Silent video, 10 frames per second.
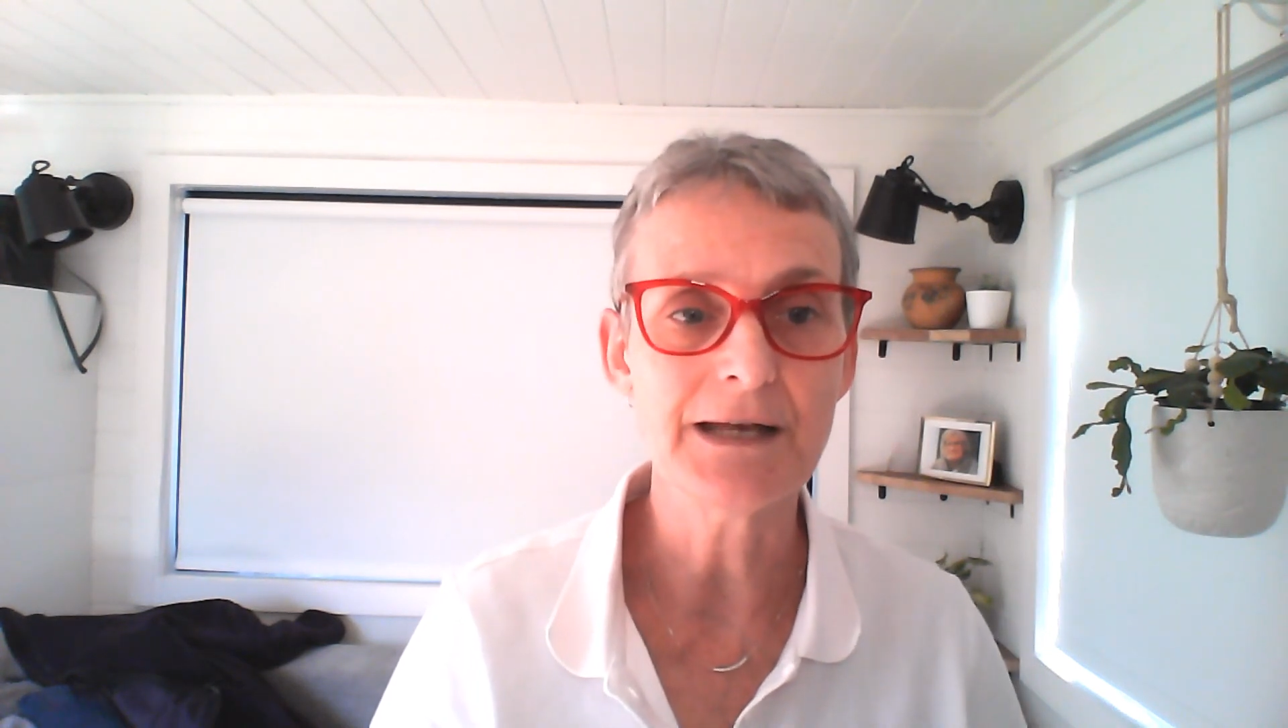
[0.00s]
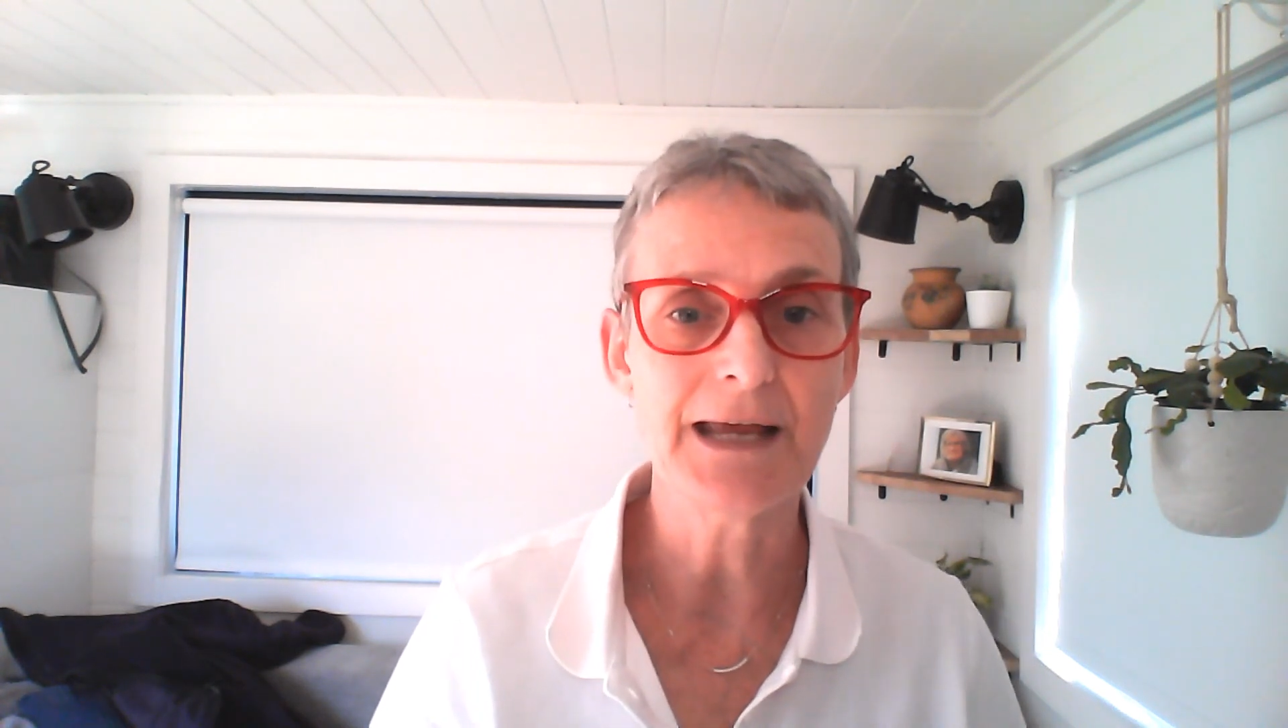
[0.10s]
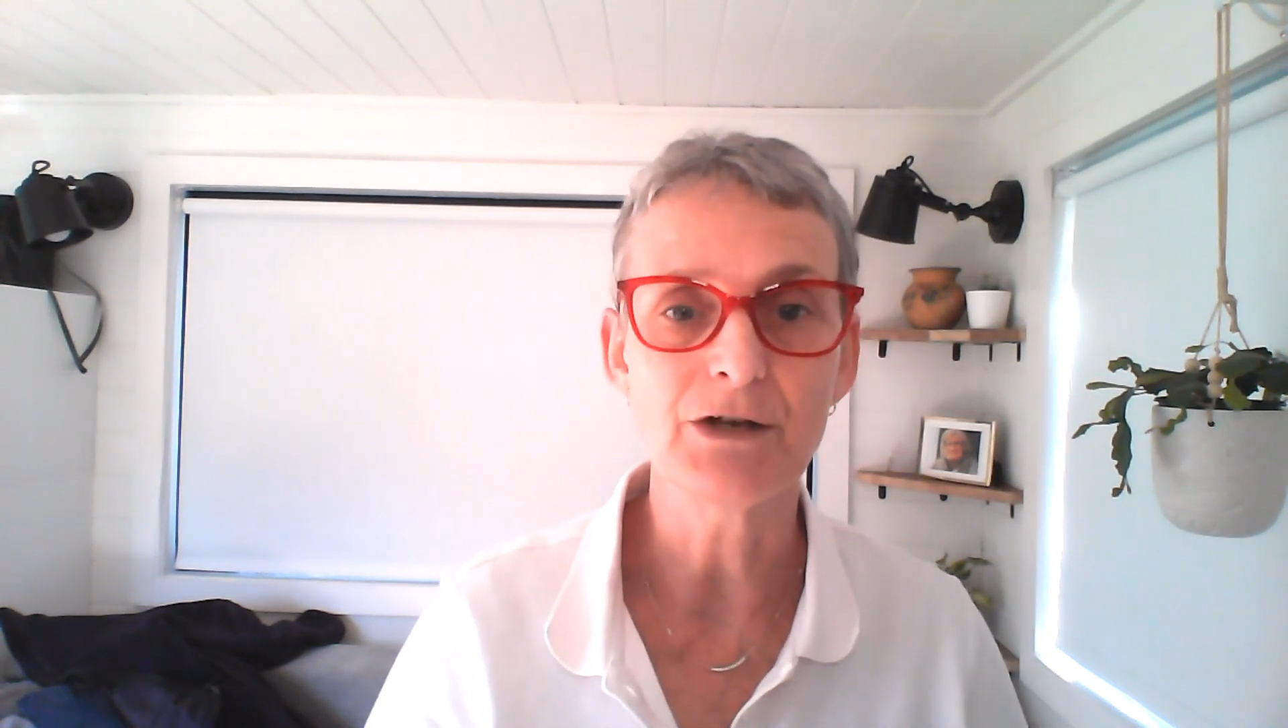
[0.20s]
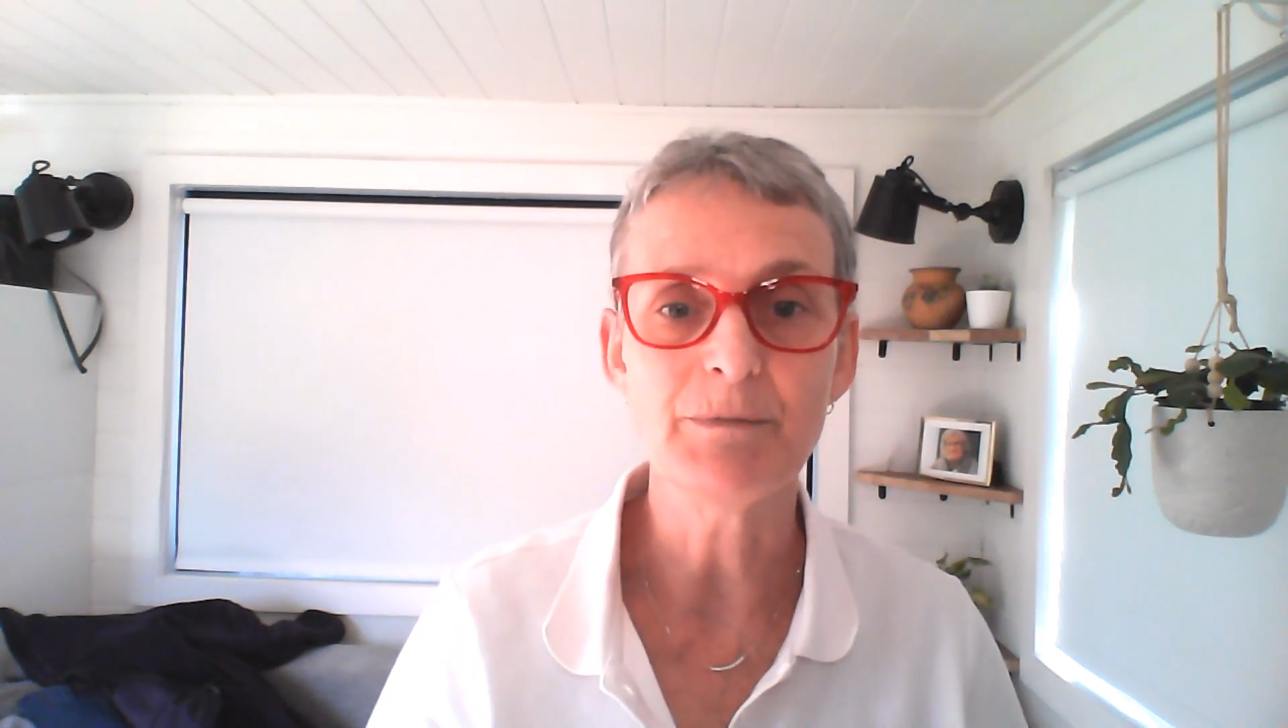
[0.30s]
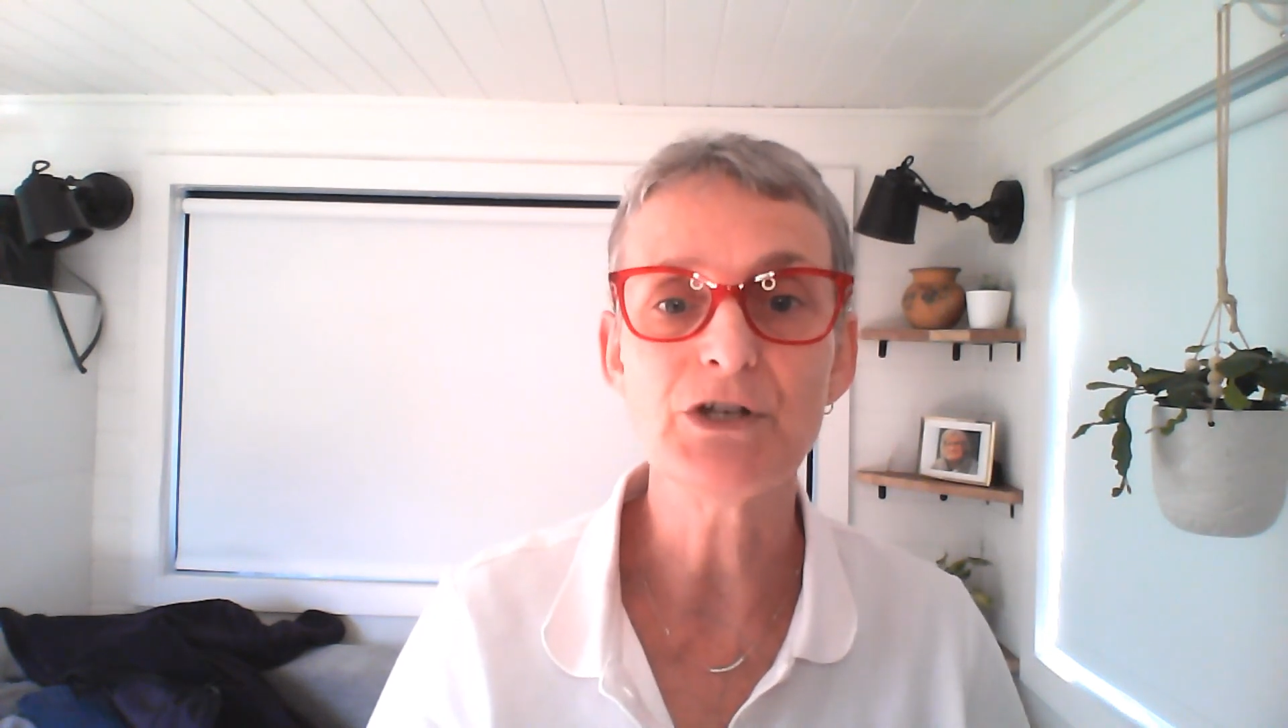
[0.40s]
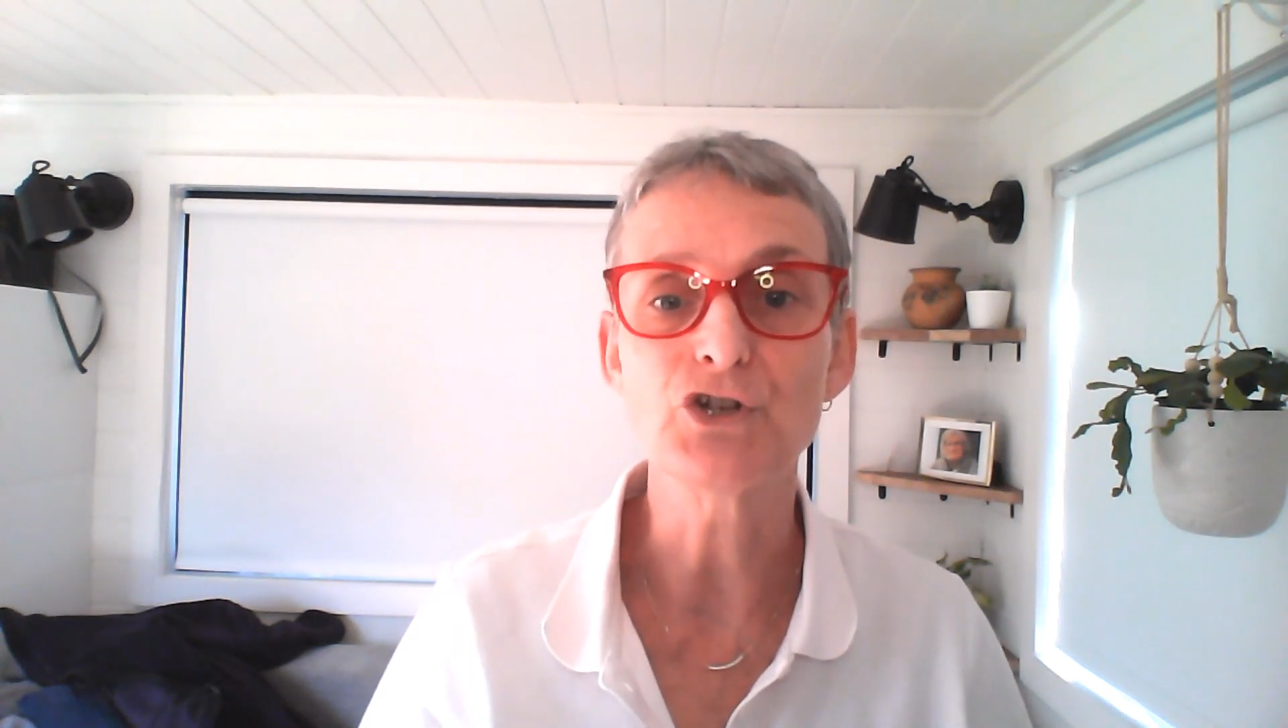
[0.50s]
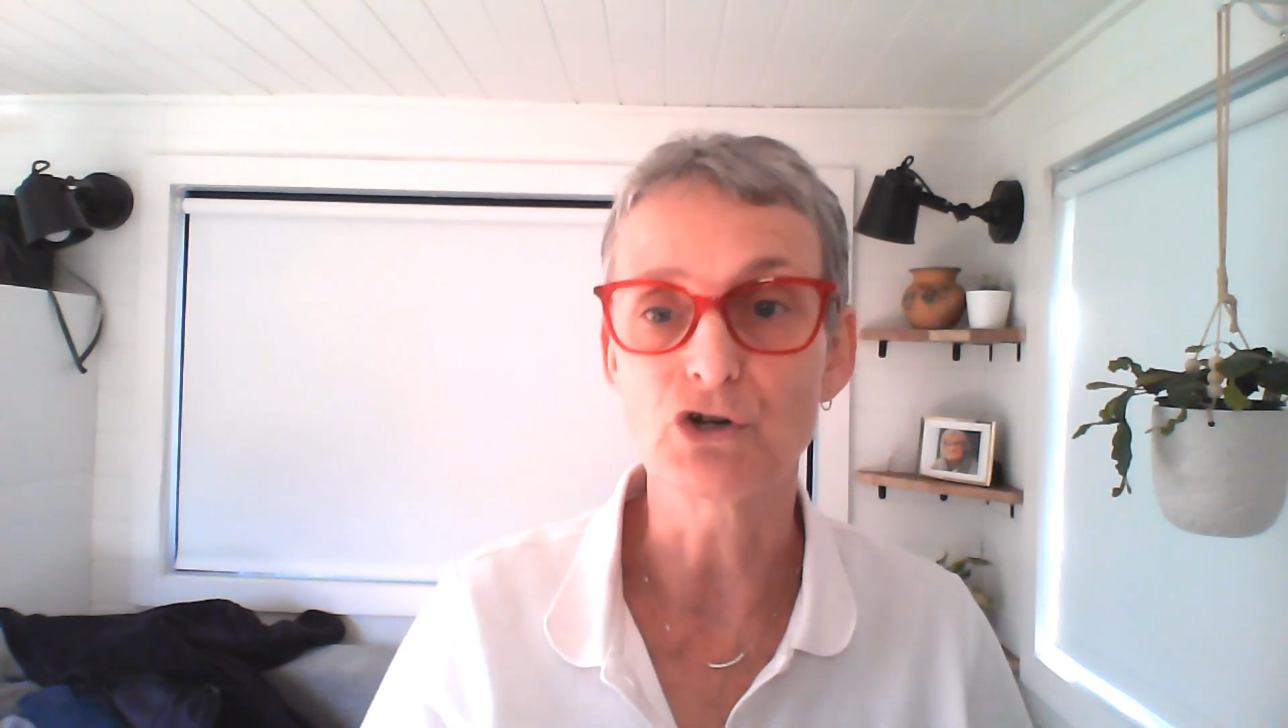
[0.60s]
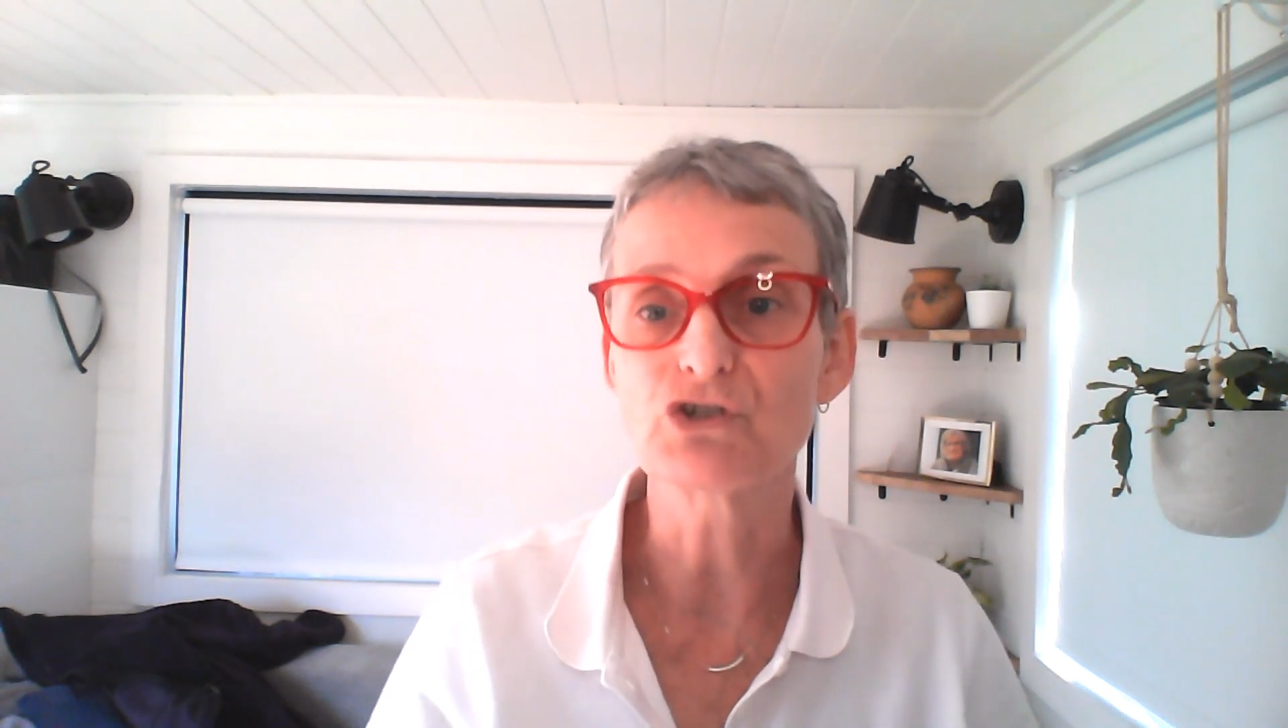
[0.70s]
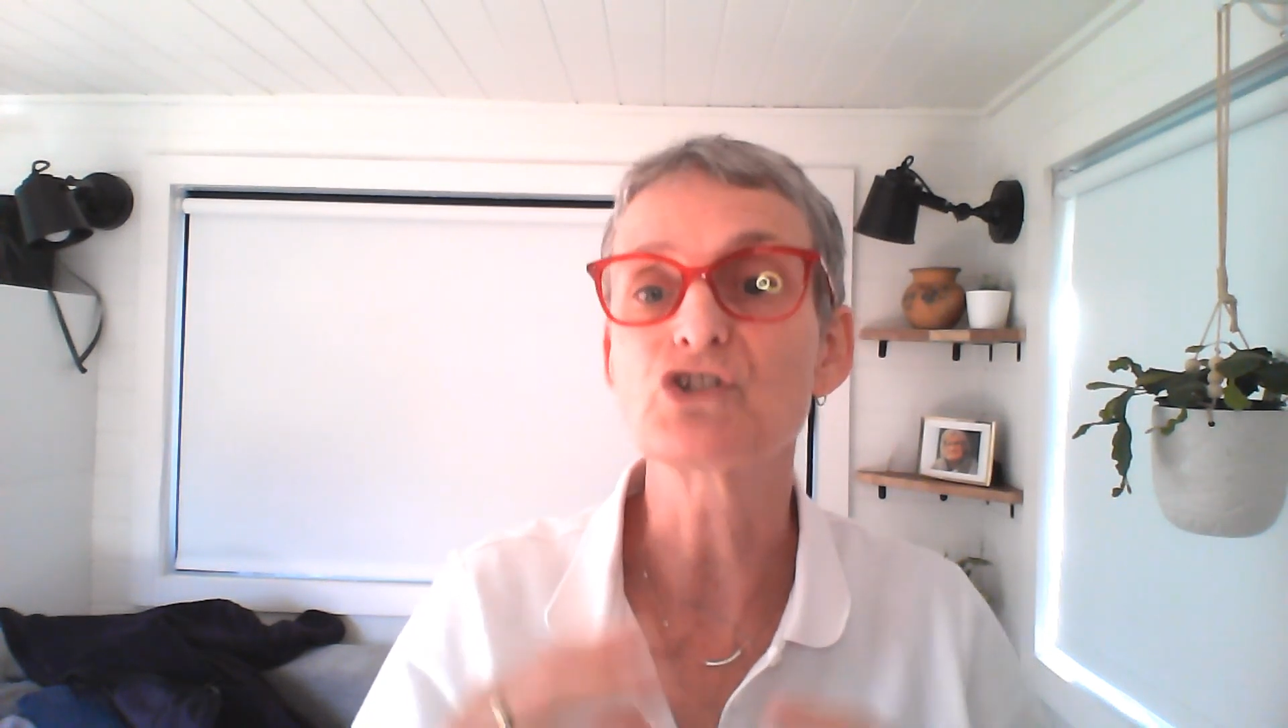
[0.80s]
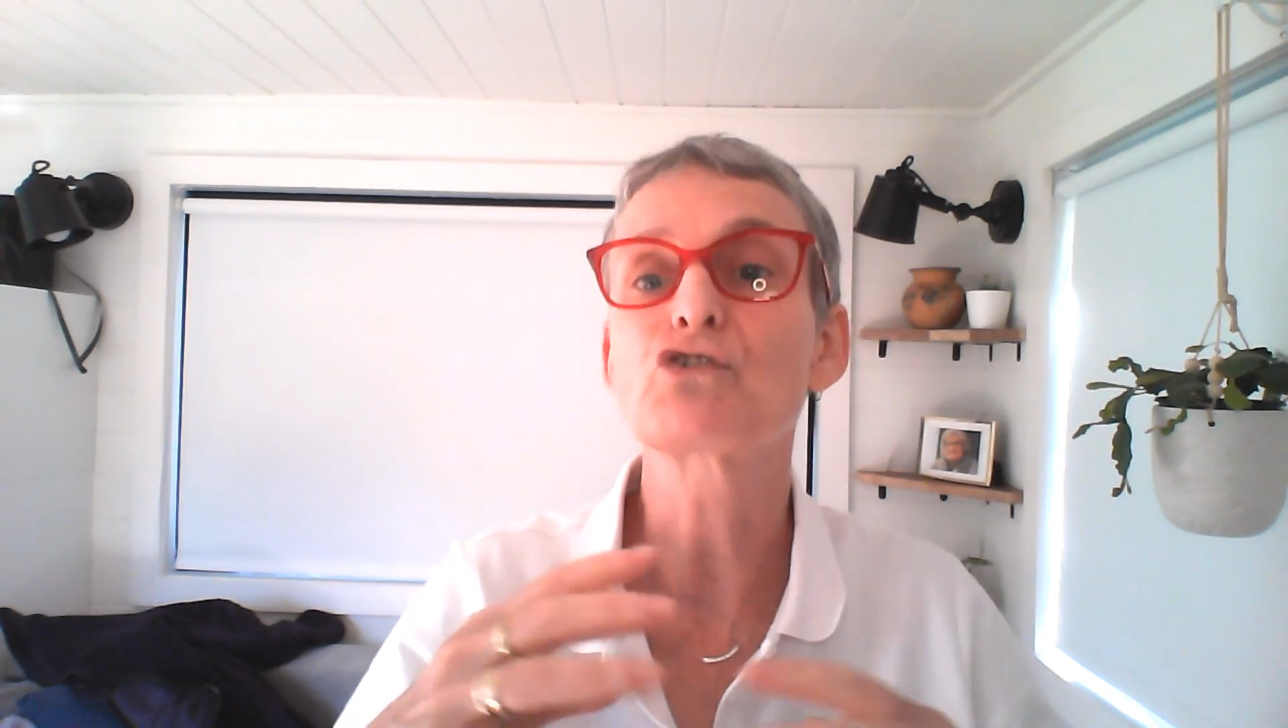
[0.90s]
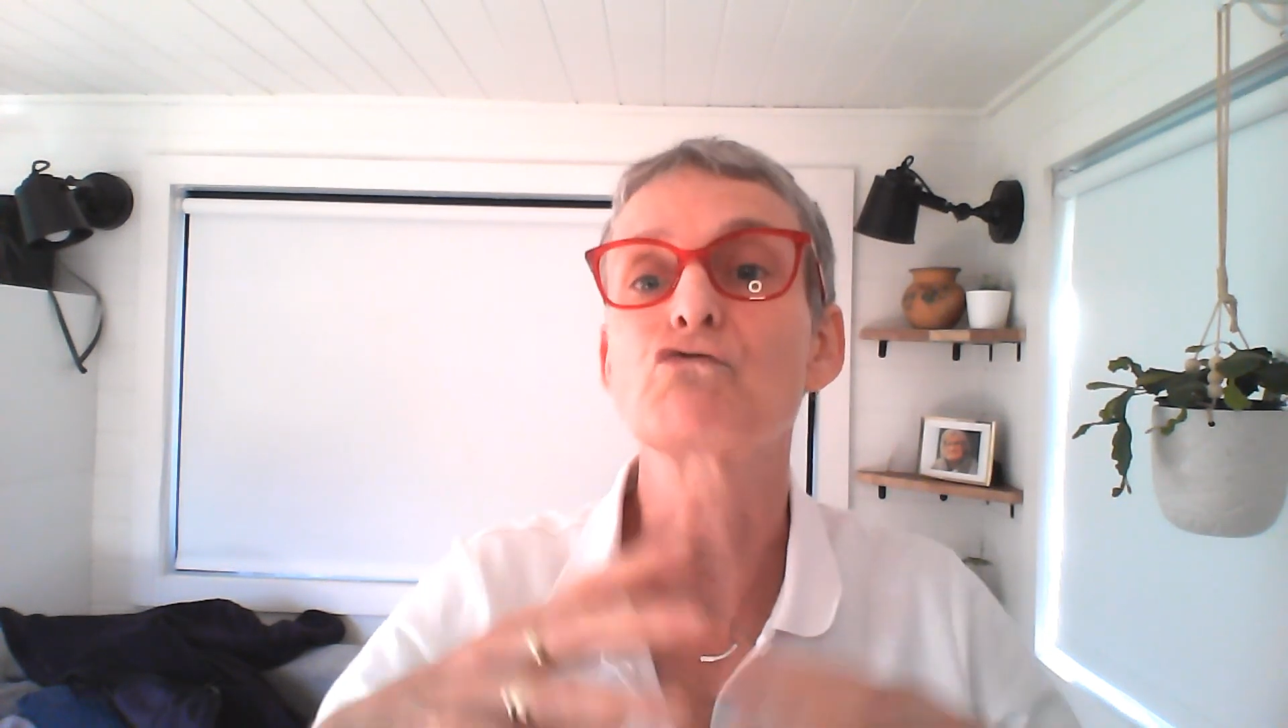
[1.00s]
endometriosis